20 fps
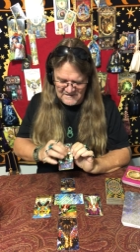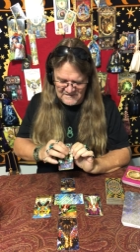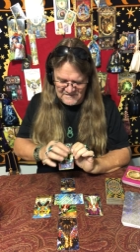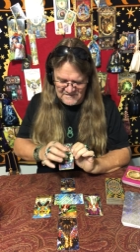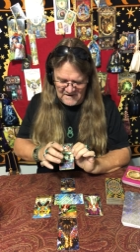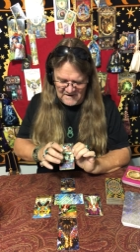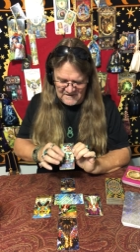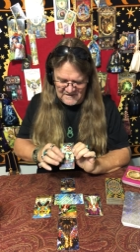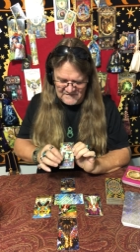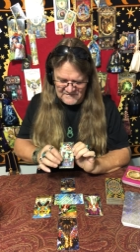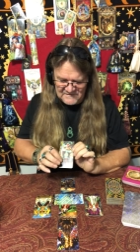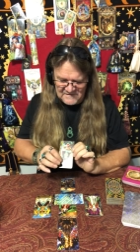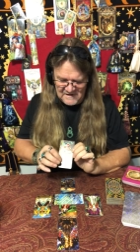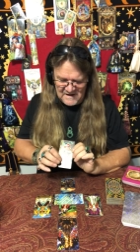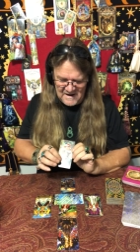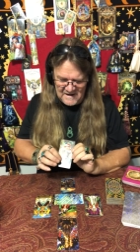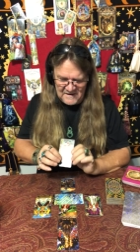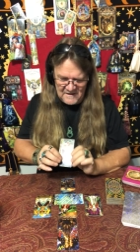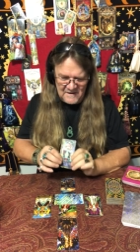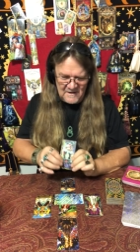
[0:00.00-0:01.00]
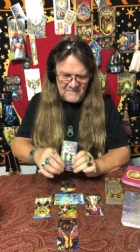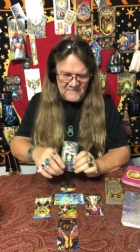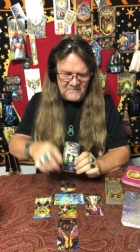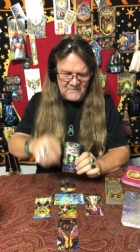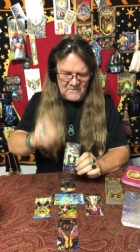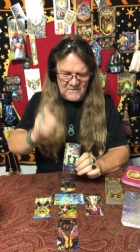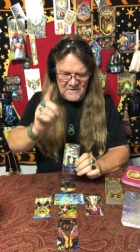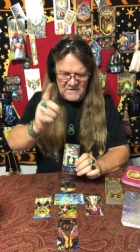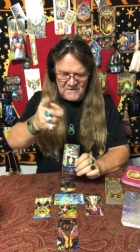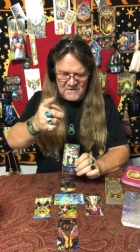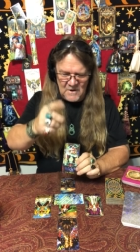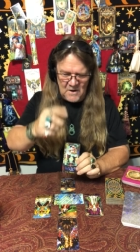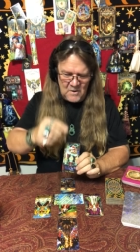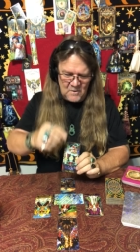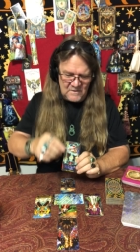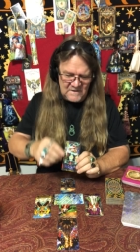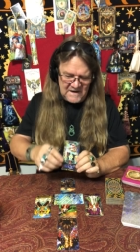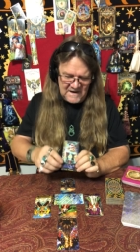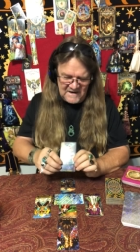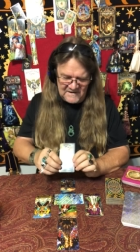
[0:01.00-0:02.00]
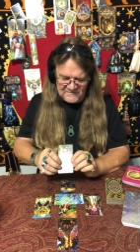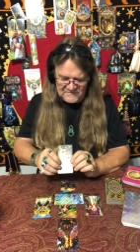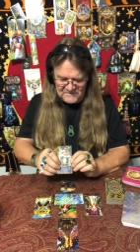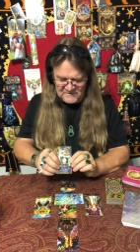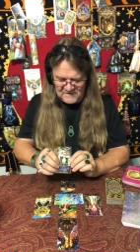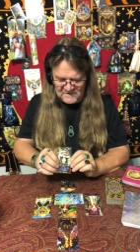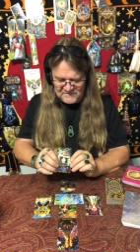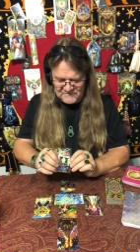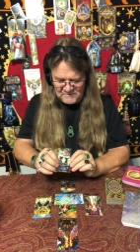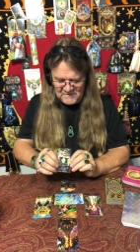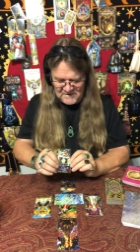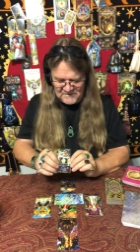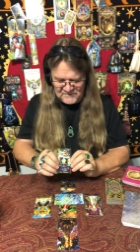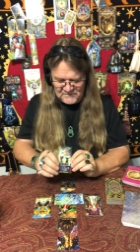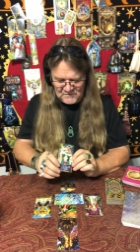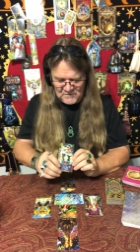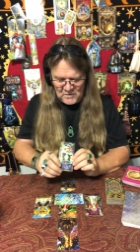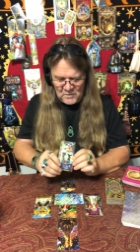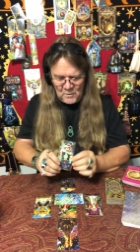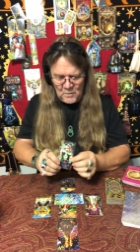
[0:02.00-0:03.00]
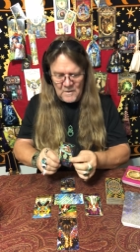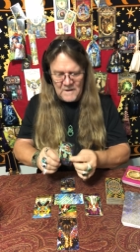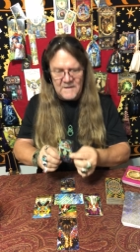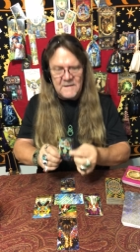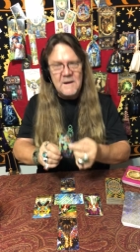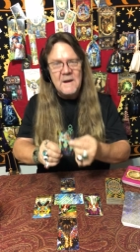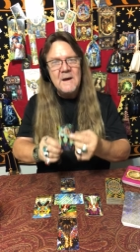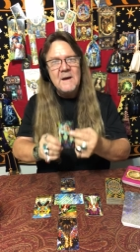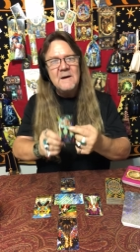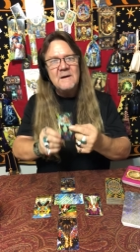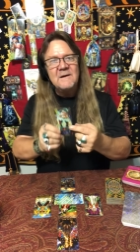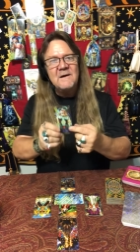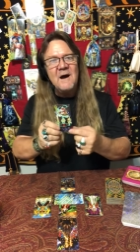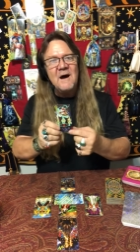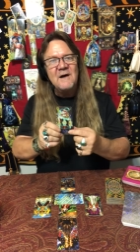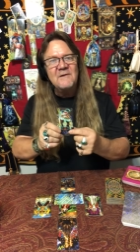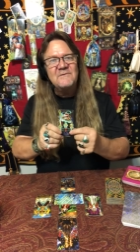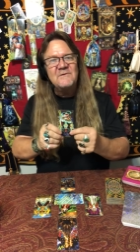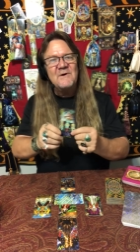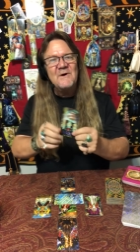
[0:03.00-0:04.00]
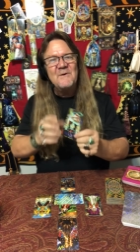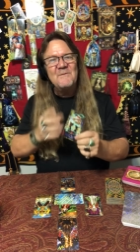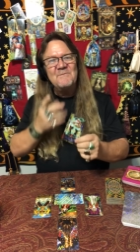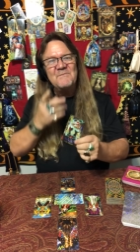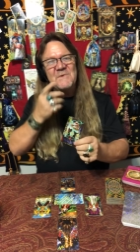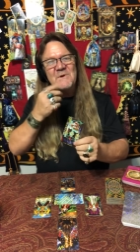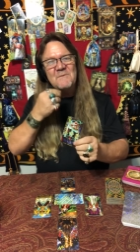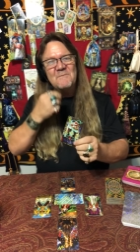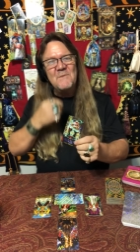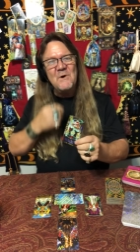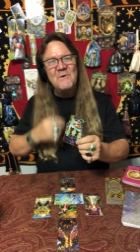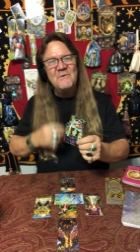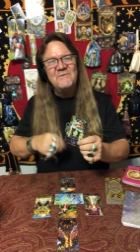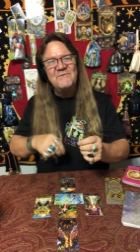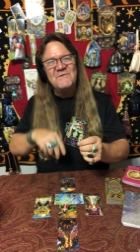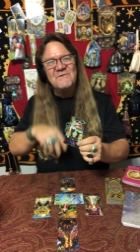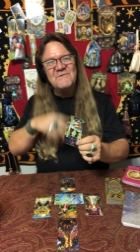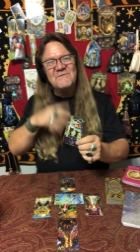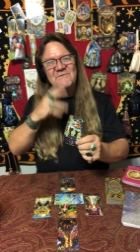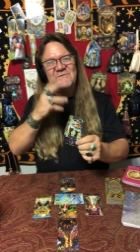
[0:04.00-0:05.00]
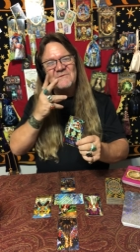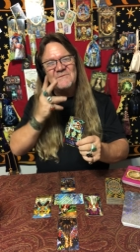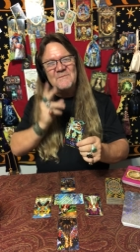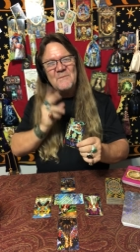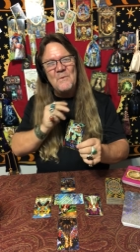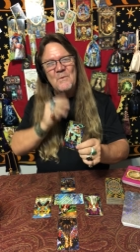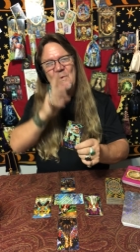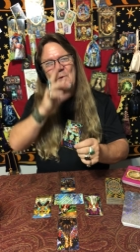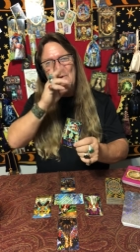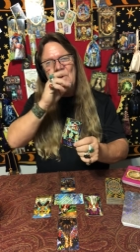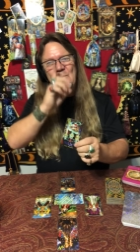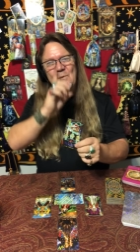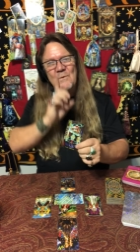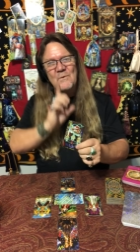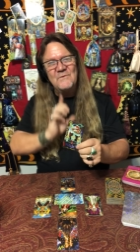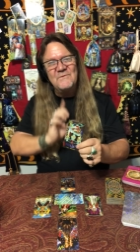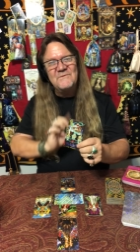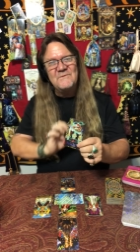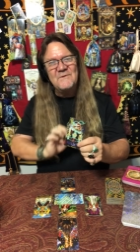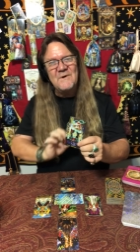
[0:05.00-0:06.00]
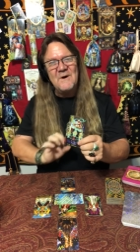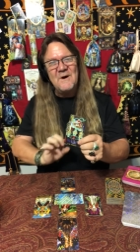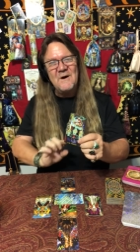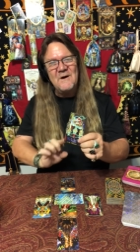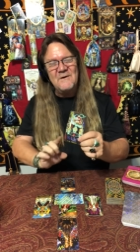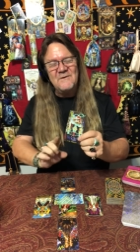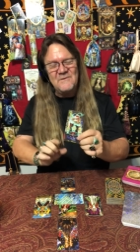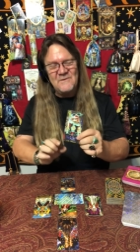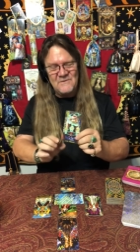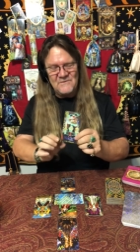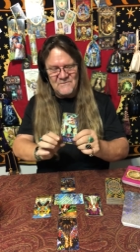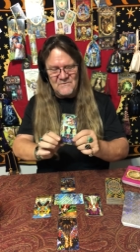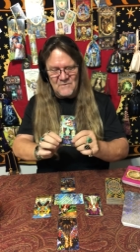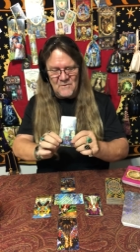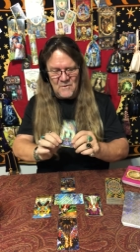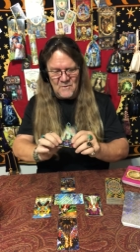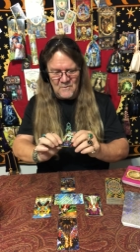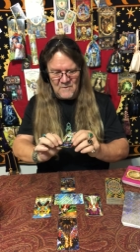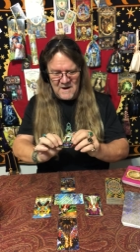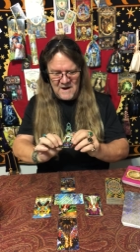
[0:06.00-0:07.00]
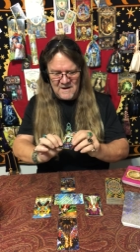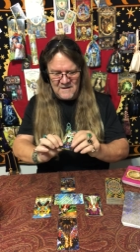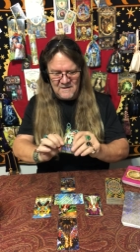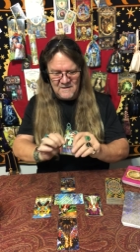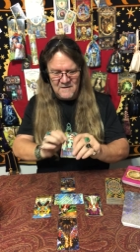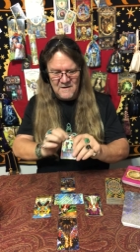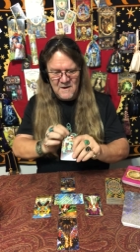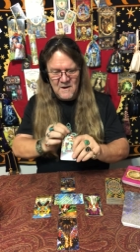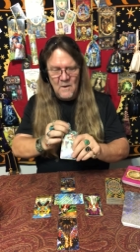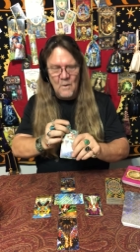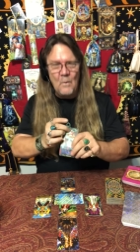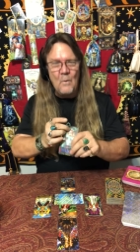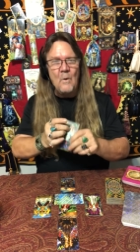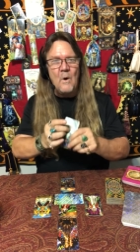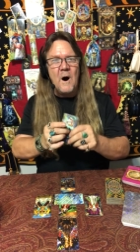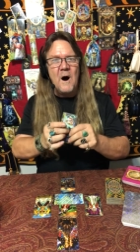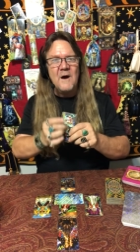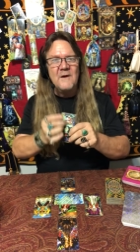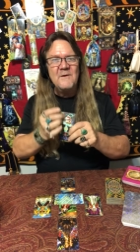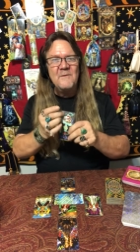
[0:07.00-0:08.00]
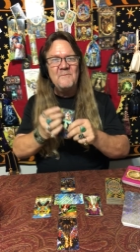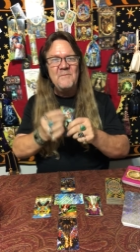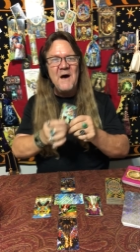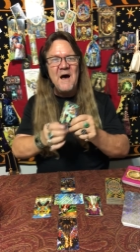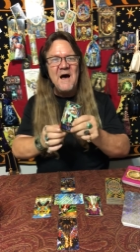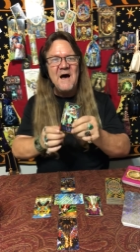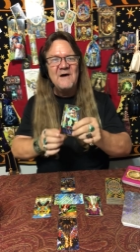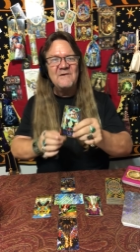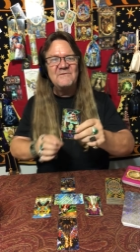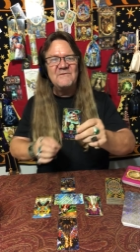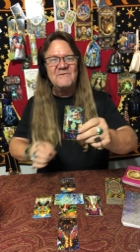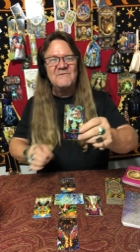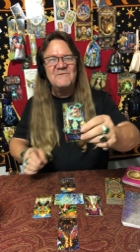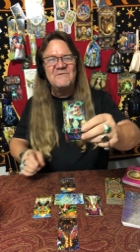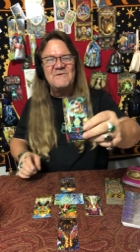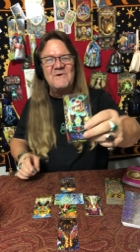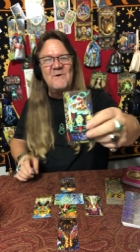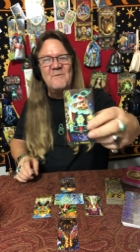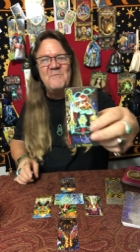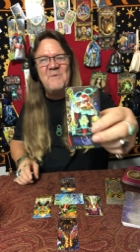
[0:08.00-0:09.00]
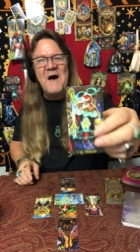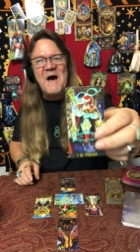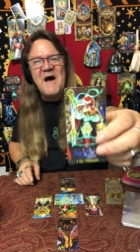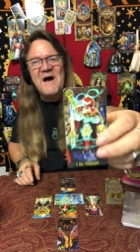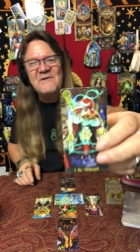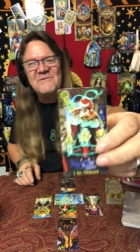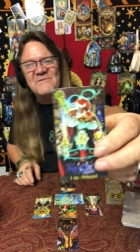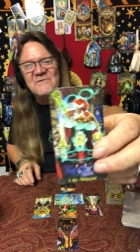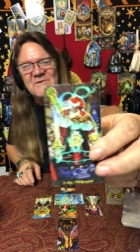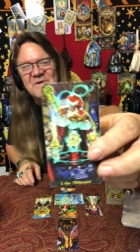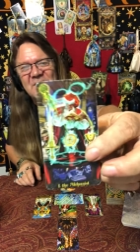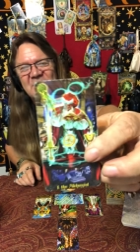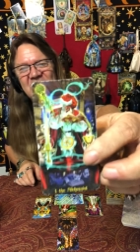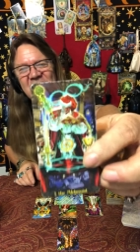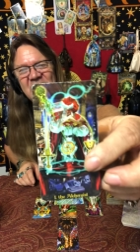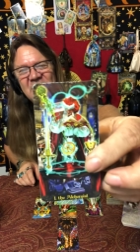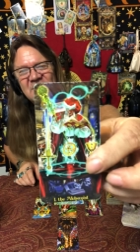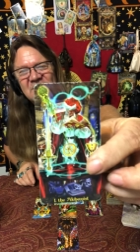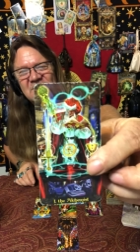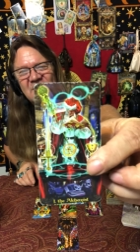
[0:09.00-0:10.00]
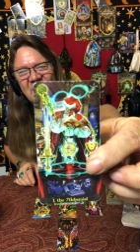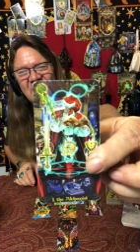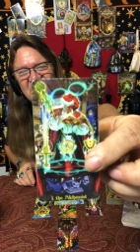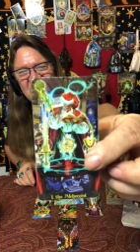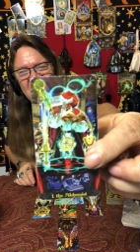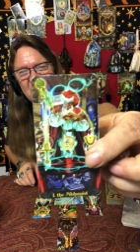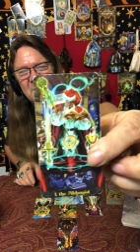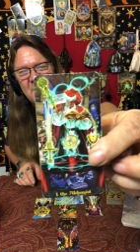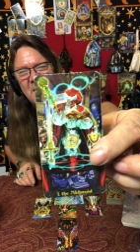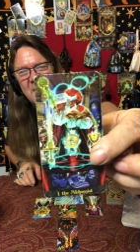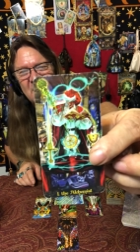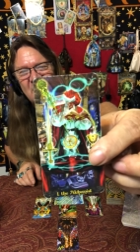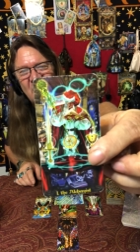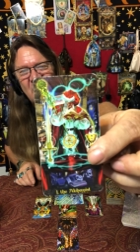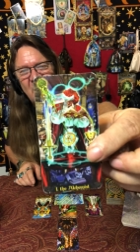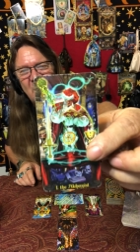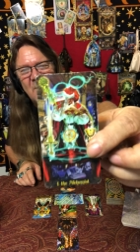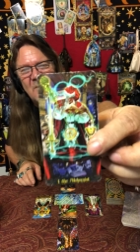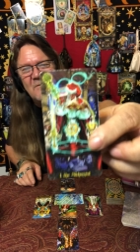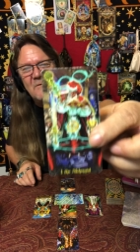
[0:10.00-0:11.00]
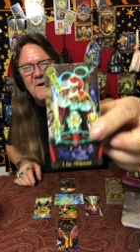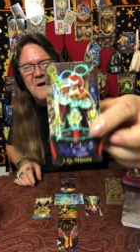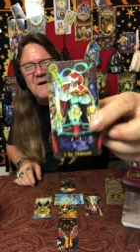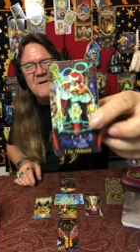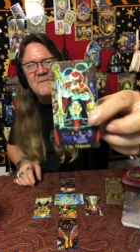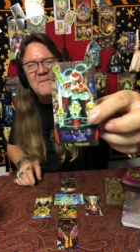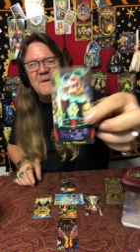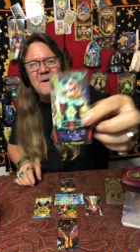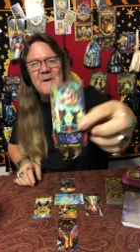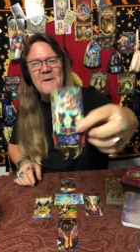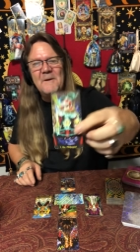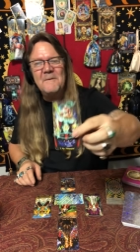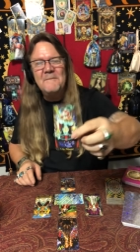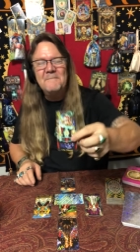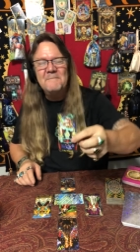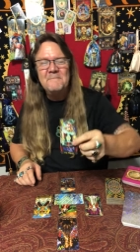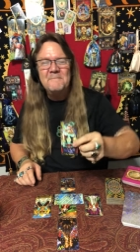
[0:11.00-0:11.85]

ducats lining up for you. Go, Cancer. Let's make some coin. Got uh, the emotions. Usa under control right here. Wand of passion, still passionate, tucked up by the heart right there.